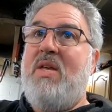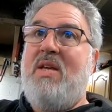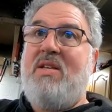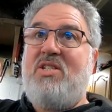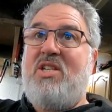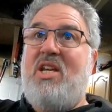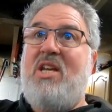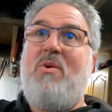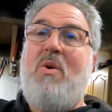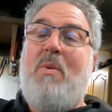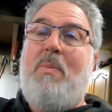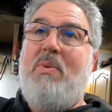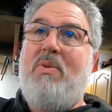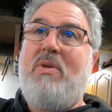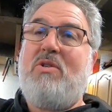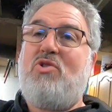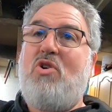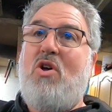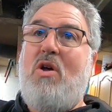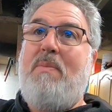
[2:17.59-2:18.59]
set you up on
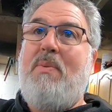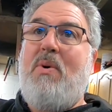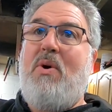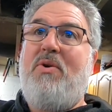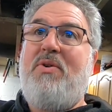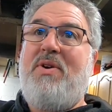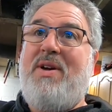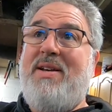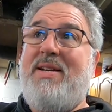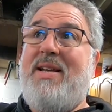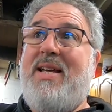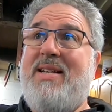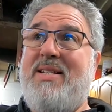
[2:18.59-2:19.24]
the tripod, and